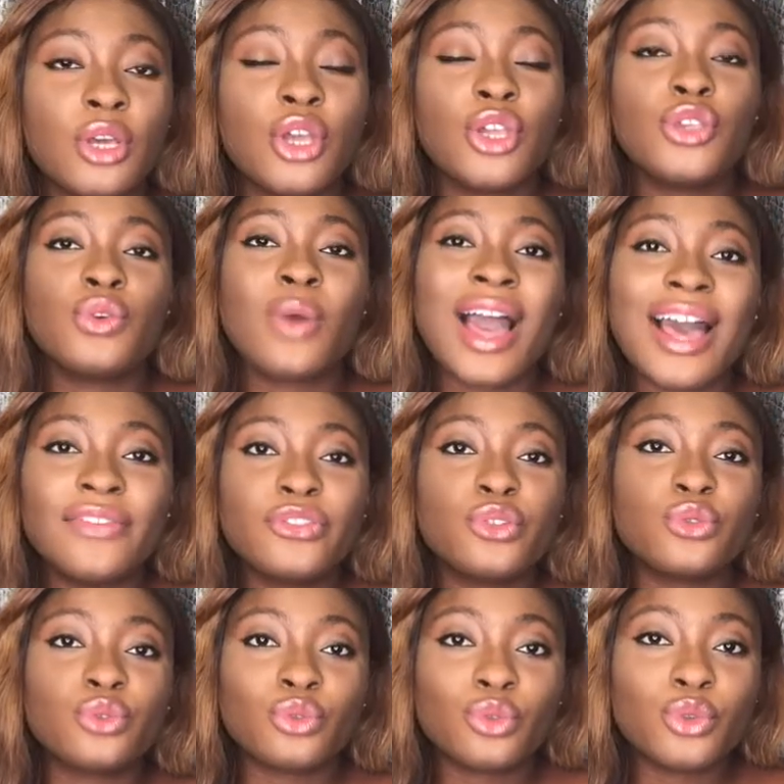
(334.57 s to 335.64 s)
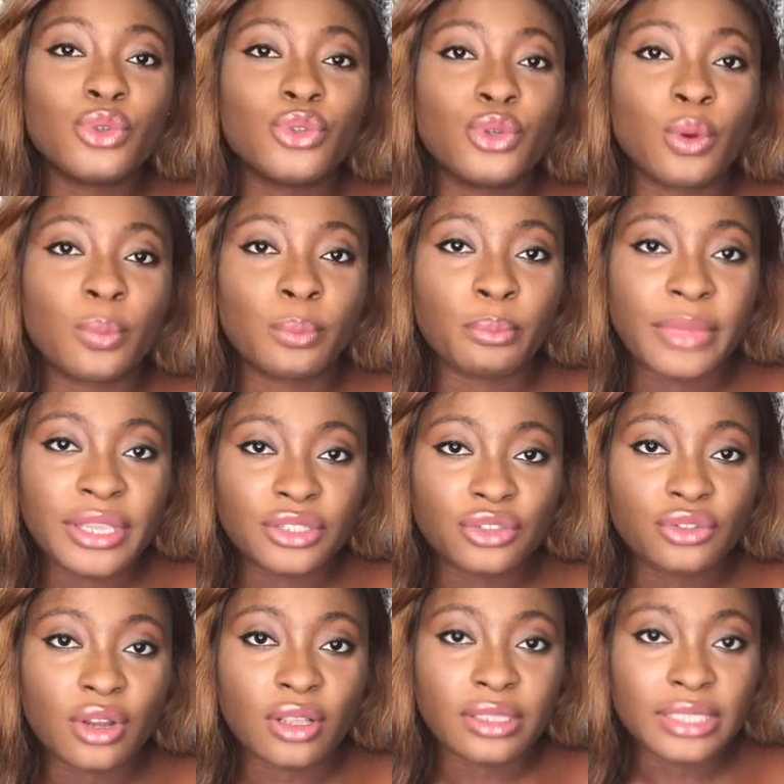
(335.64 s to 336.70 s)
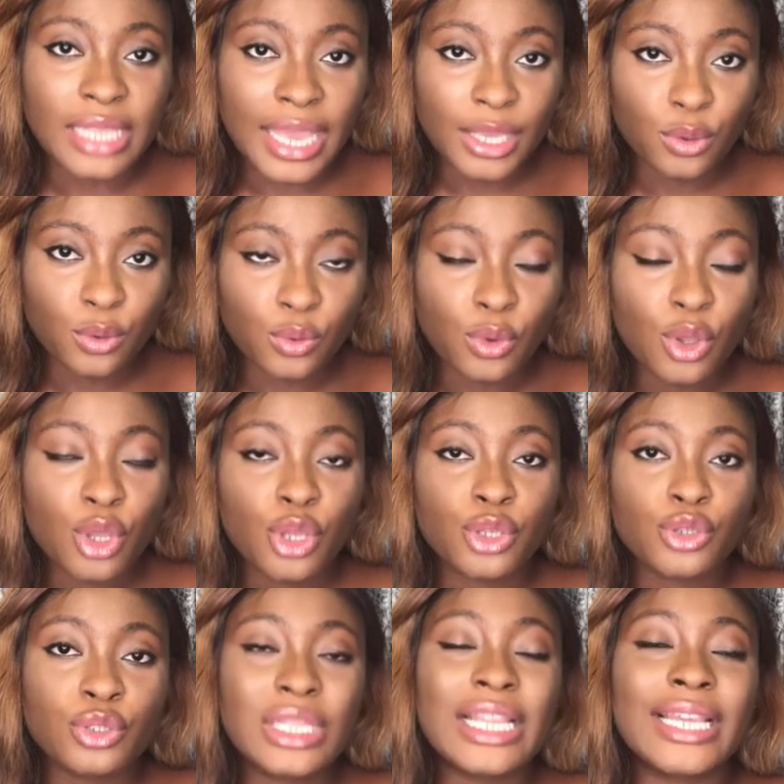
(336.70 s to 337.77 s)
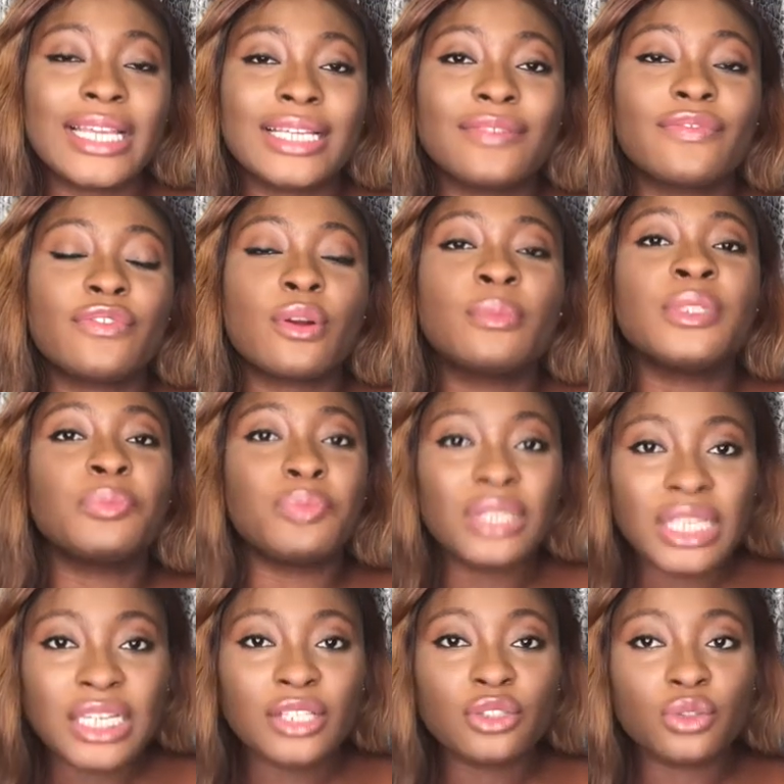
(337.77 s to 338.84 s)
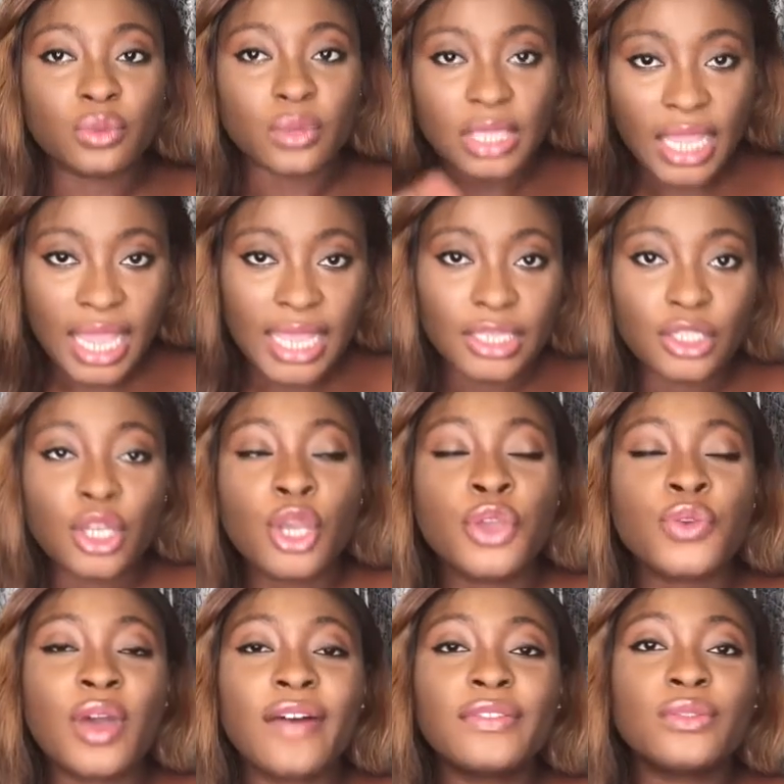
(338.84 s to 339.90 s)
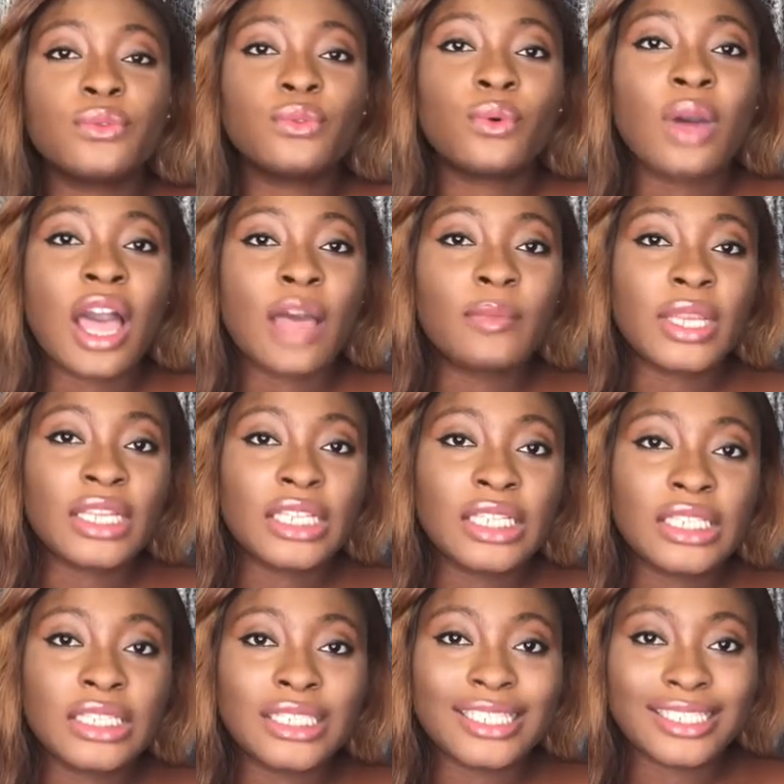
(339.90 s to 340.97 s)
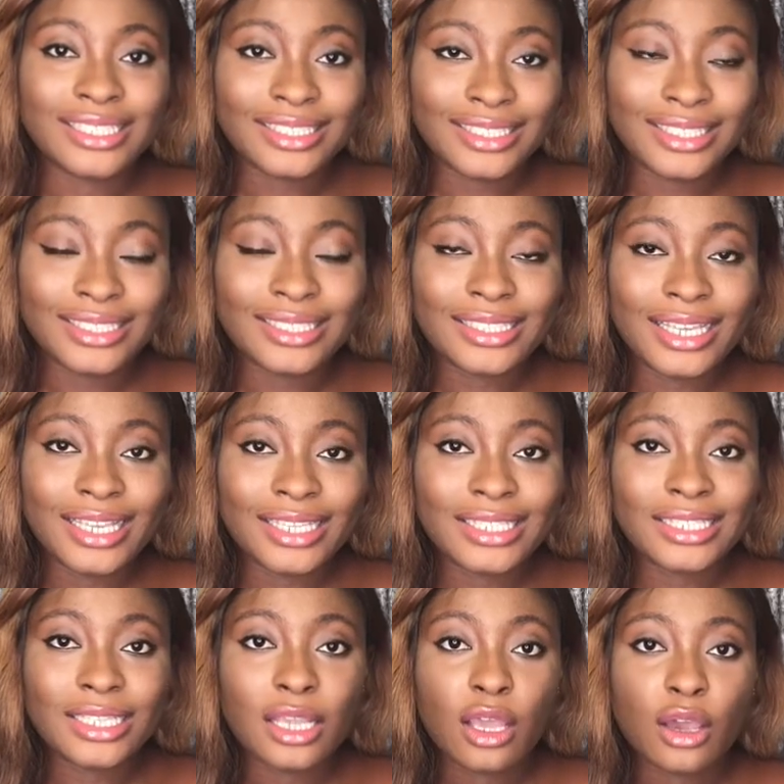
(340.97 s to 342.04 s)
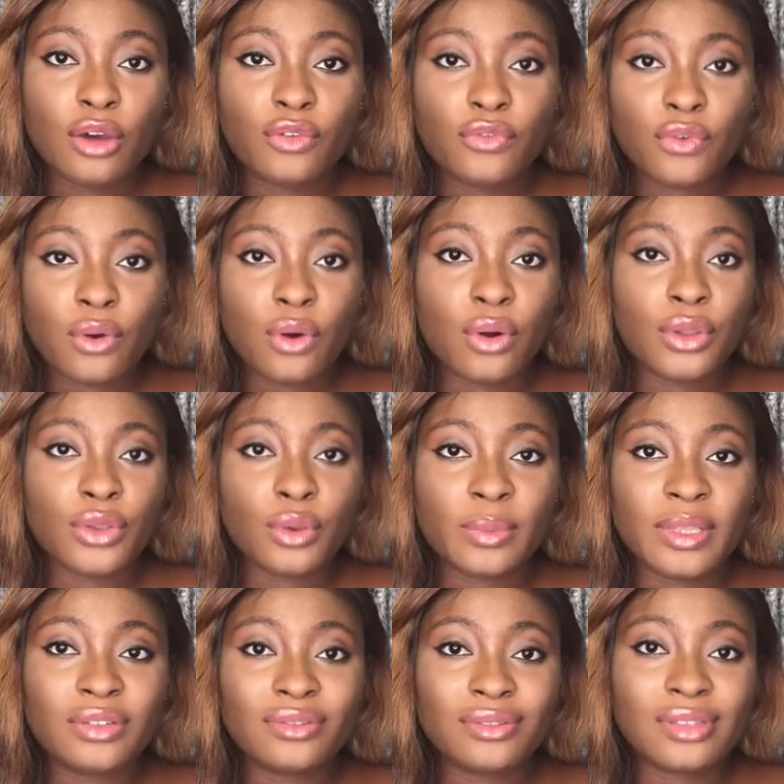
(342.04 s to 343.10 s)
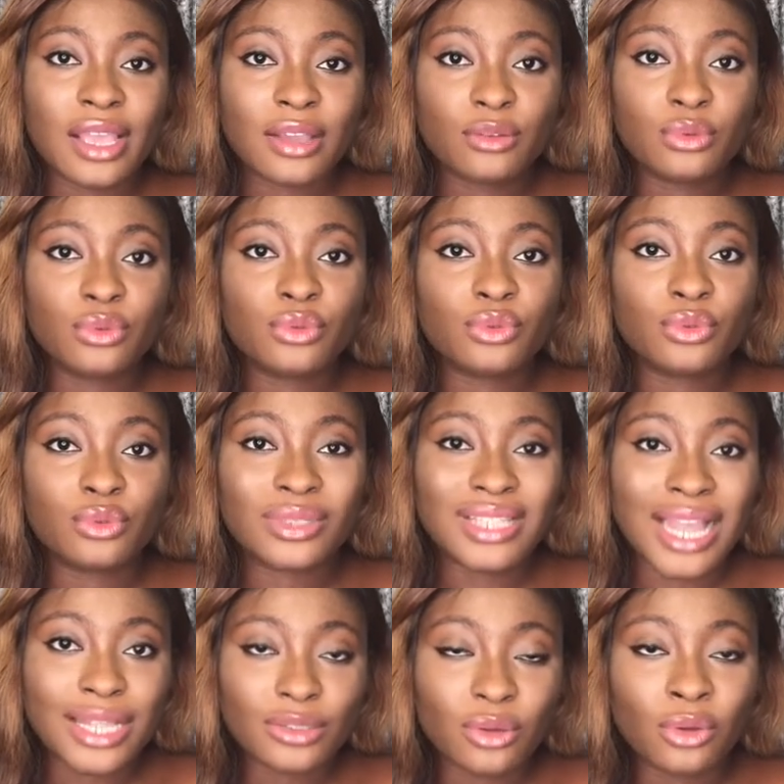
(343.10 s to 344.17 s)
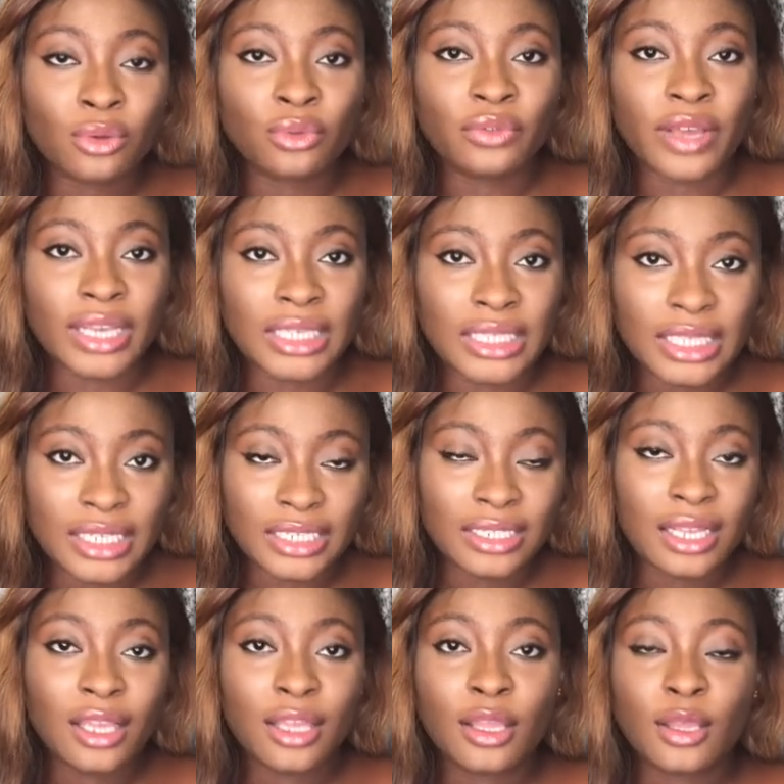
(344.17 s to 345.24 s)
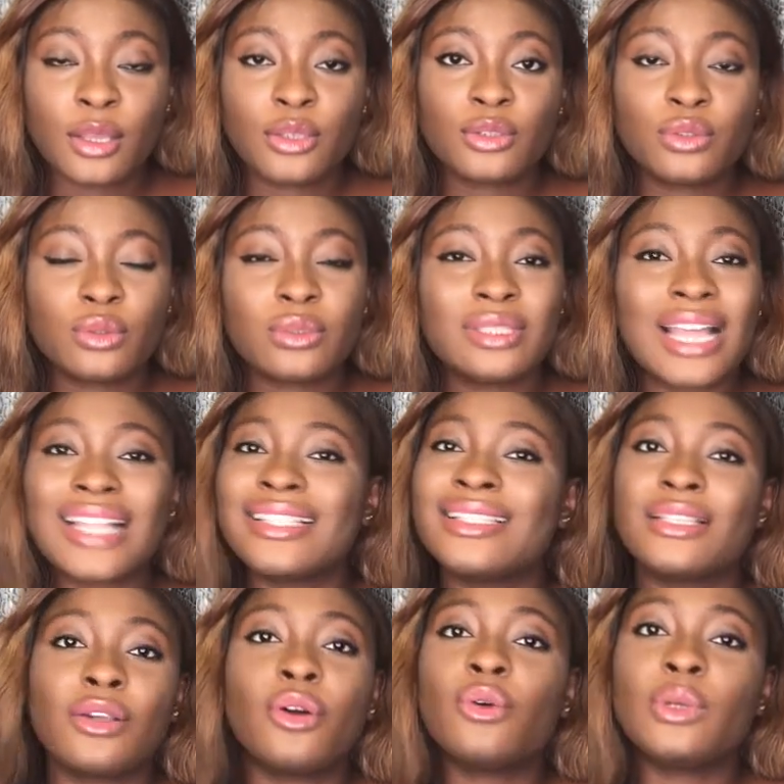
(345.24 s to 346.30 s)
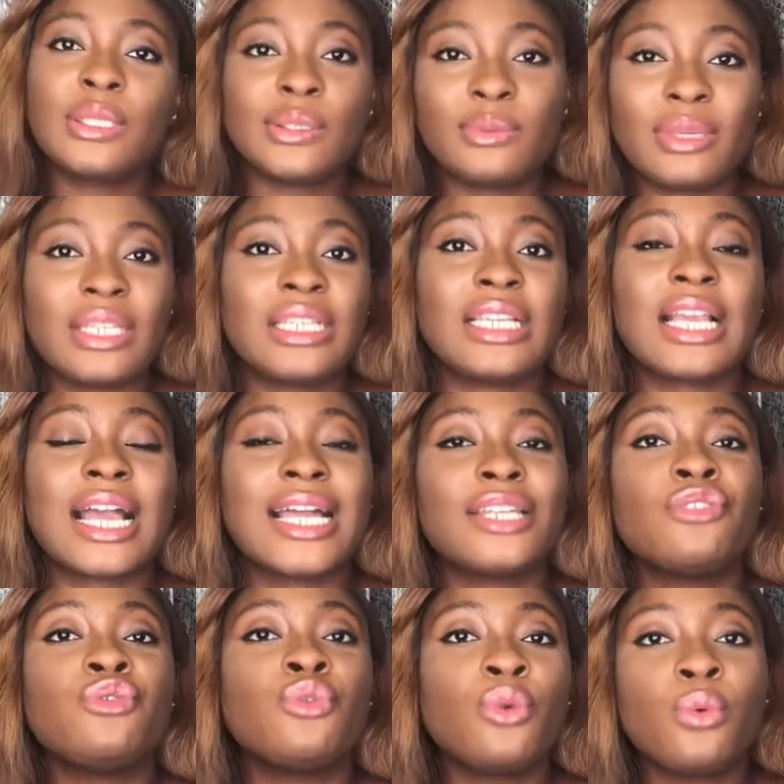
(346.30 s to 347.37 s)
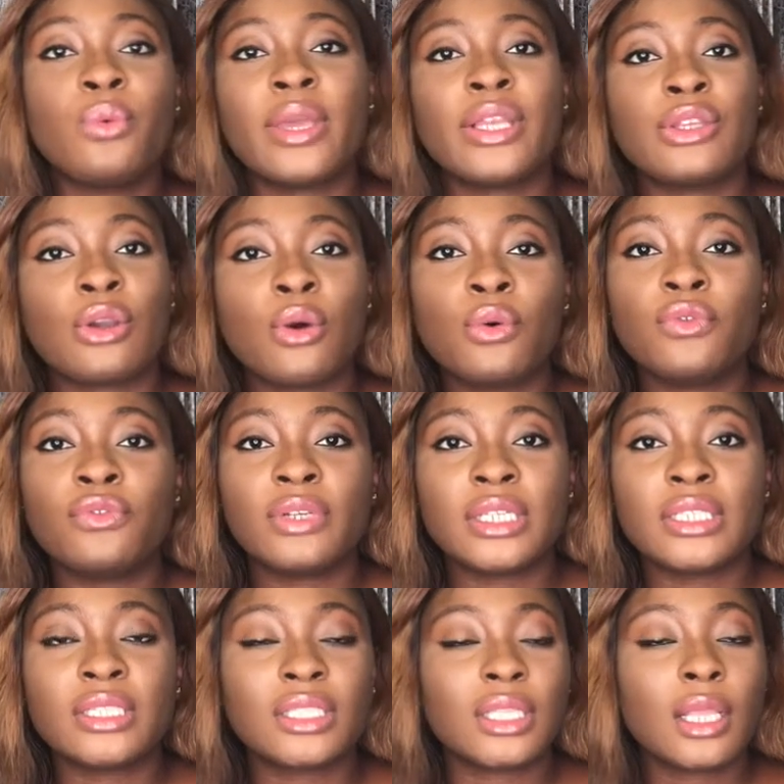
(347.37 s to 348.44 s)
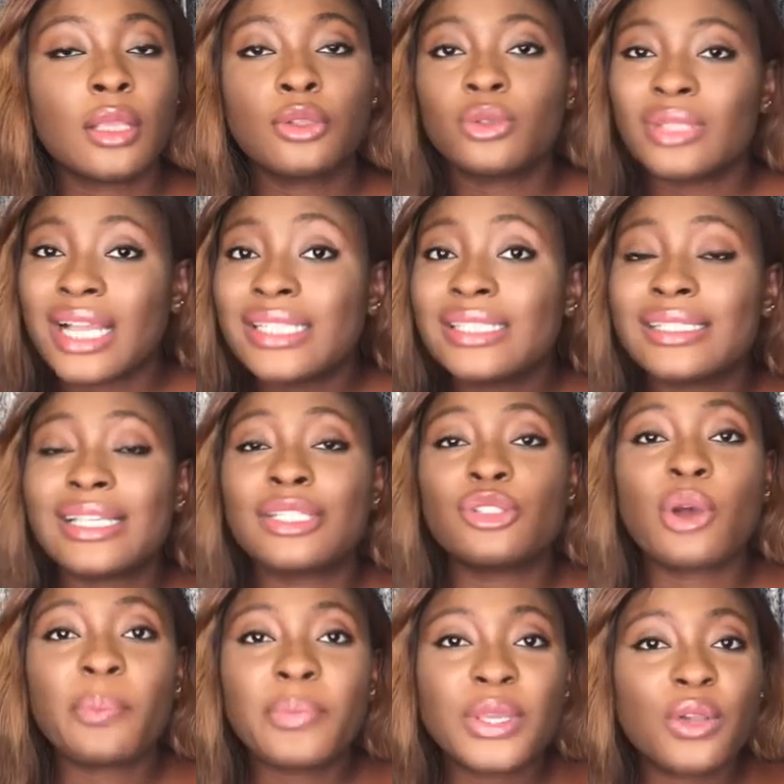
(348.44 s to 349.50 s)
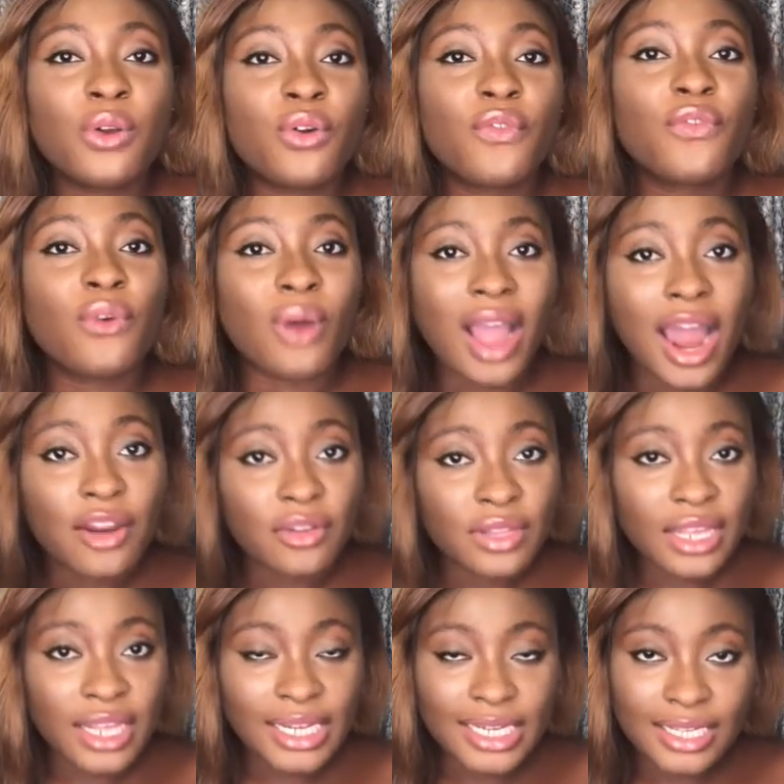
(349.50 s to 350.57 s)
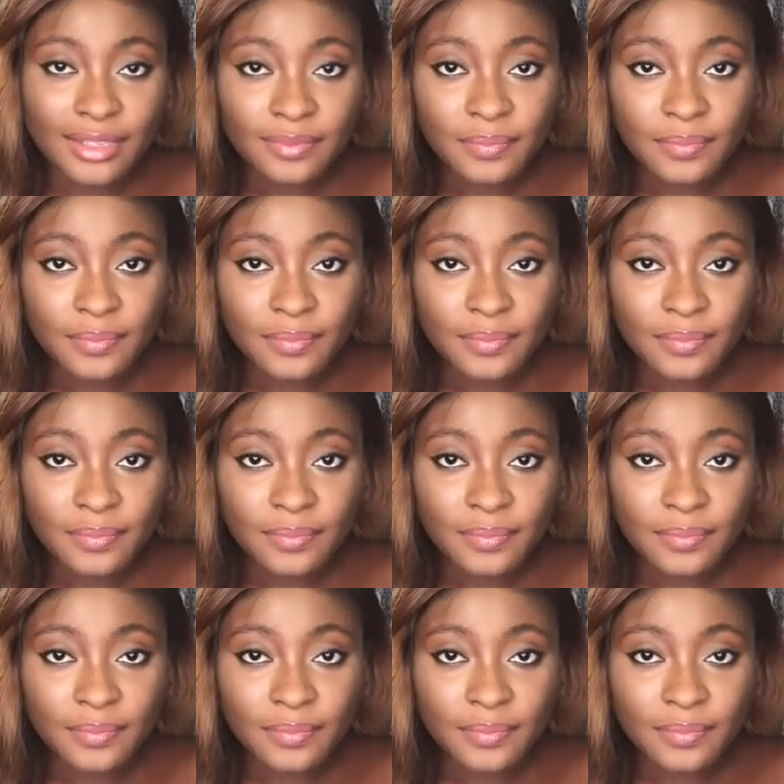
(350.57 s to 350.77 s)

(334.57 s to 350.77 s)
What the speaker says: You have to know your menstrual cycle, like from the beginning to the end. You have to know how many days it takes for your menstrual cycle to start all over again. So that's the only way they can know when you're ovulating. So that is a topic for another day.